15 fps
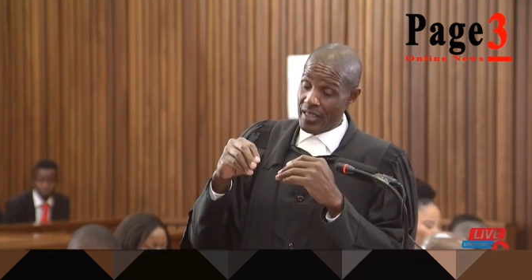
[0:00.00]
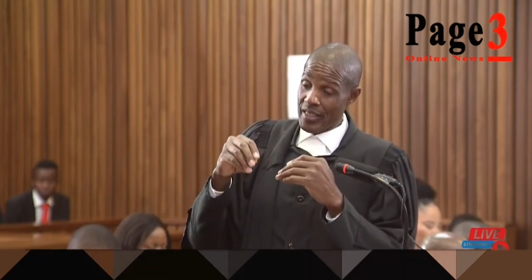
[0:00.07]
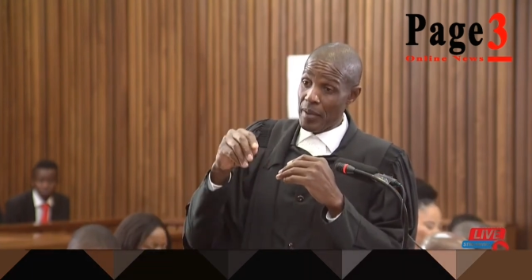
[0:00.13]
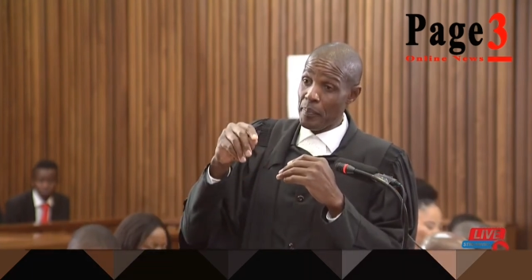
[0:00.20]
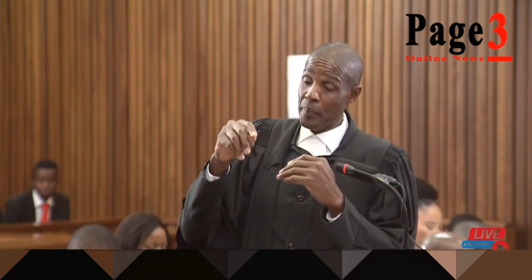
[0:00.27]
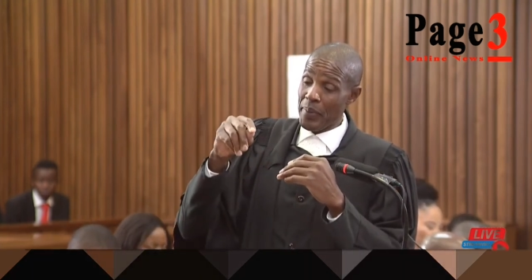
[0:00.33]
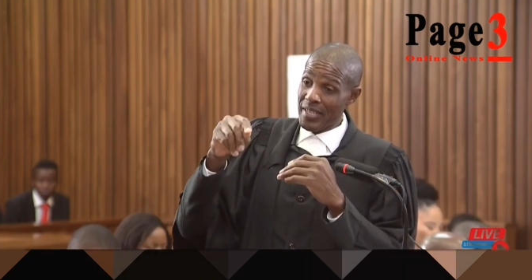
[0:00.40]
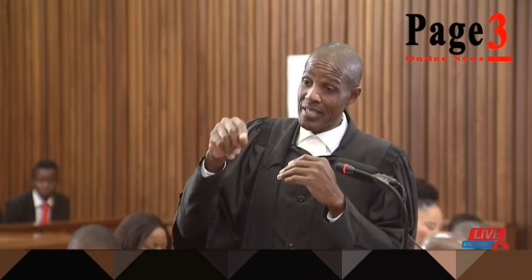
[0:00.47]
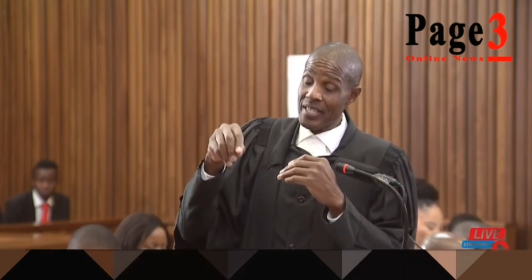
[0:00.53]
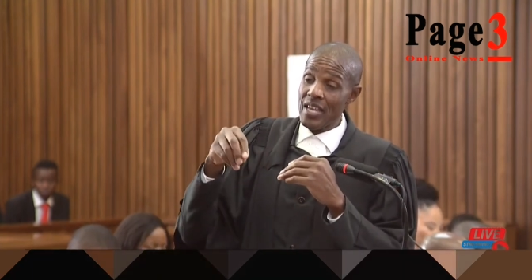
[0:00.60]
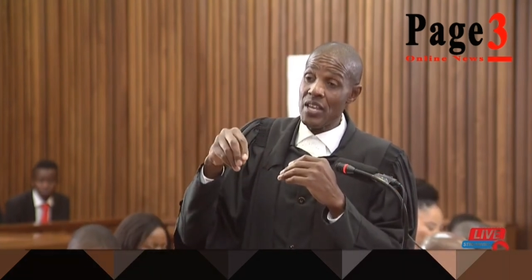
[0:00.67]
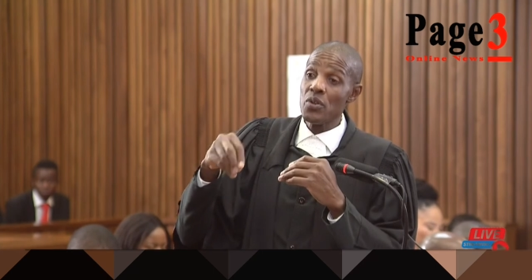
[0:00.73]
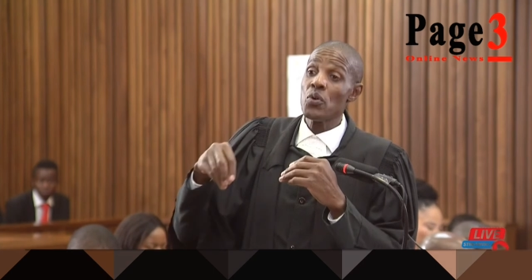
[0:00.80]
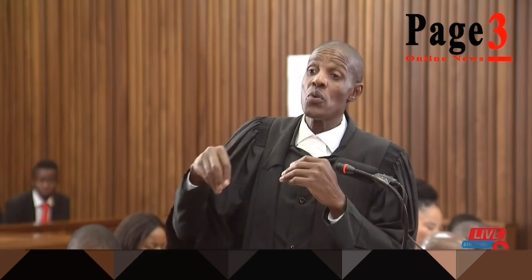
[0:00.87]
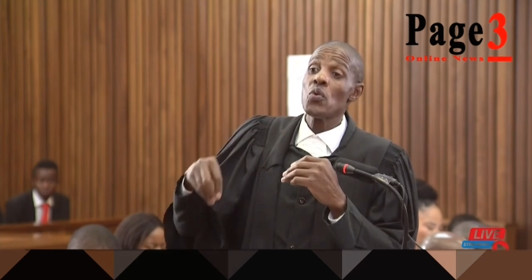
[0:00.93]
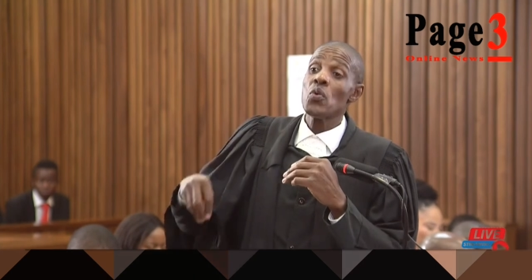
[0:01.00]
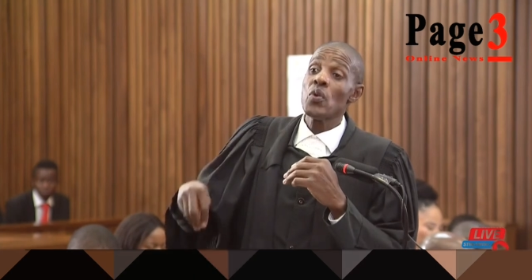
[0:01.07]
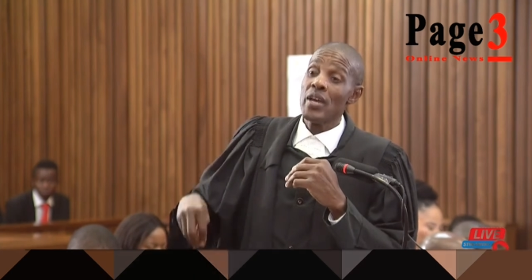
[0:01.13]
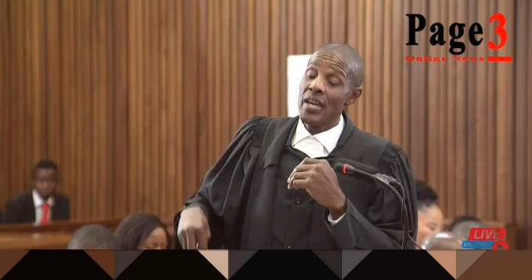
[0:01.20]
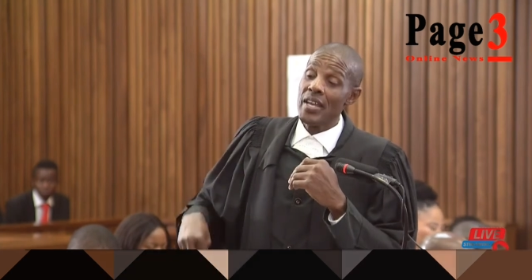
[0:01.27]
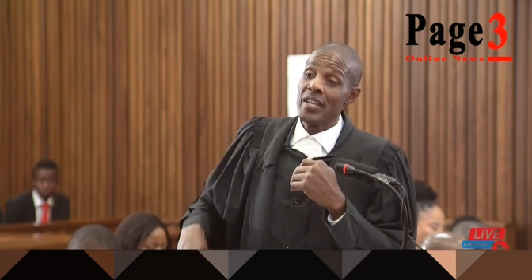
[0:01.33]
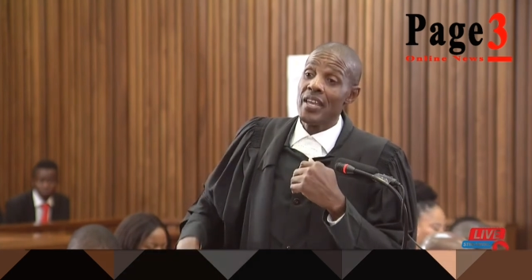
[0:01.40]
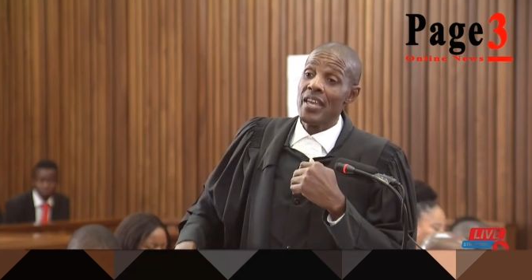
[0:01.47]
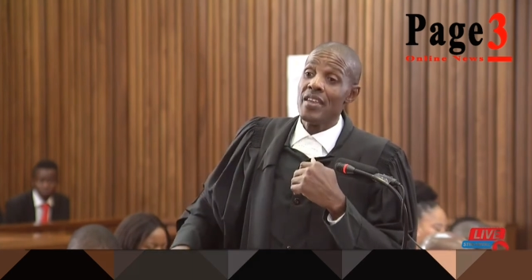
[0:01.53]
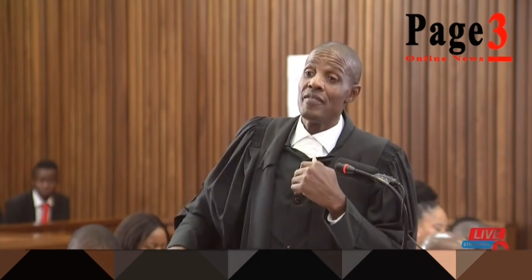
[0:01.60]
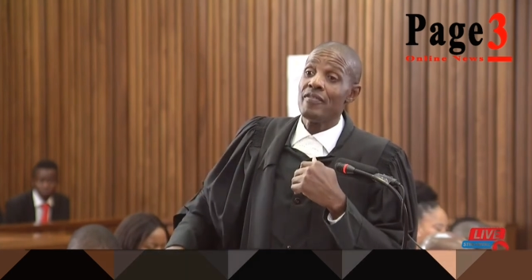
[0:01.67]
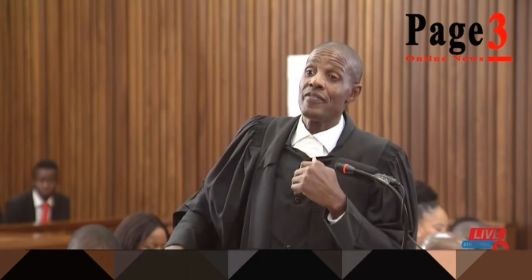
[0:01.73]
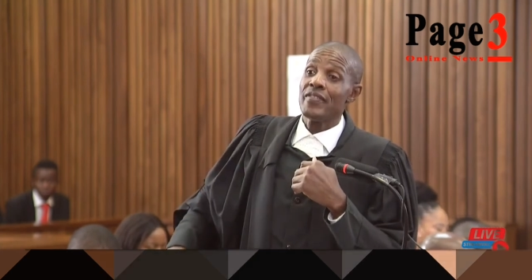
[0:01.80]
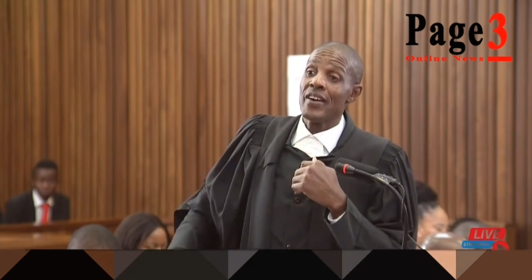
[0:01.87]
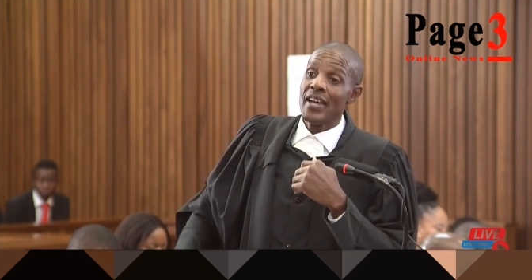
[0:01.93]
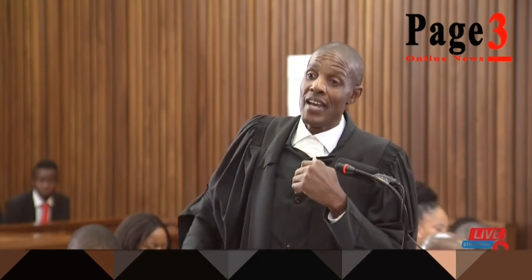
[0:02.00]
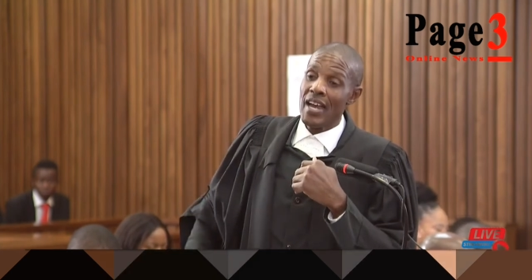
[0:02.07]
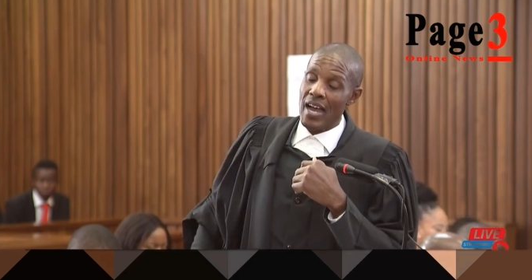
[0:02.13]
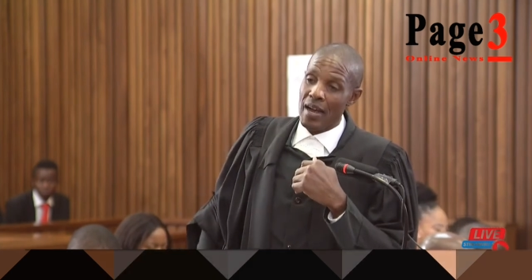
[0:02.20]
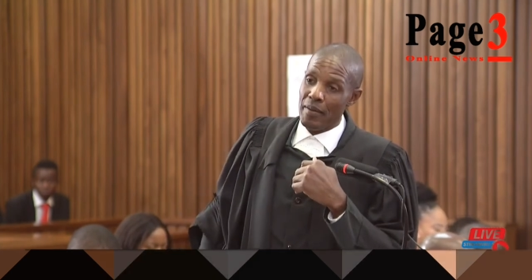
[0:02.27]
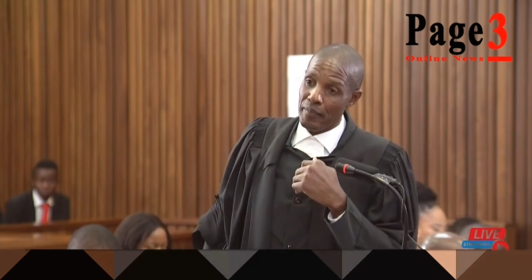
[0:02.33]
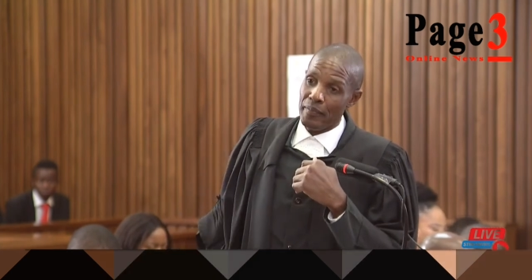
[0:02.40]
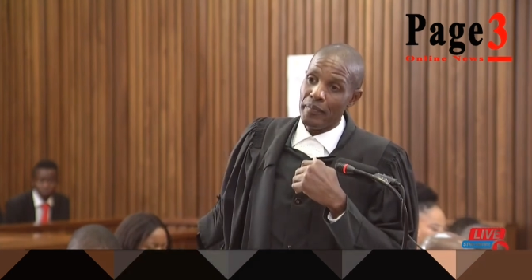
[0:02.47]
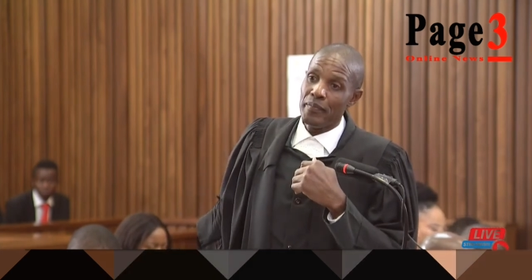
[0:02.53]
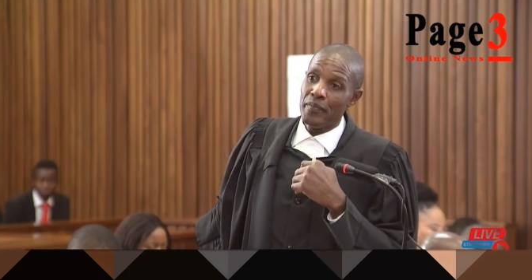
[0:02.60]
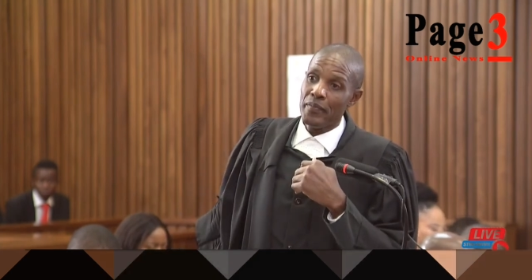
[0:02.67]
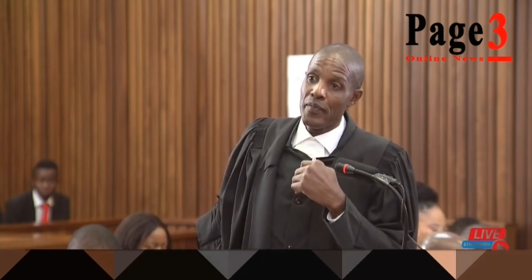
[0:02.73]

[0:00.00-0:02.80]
the person who had a firearm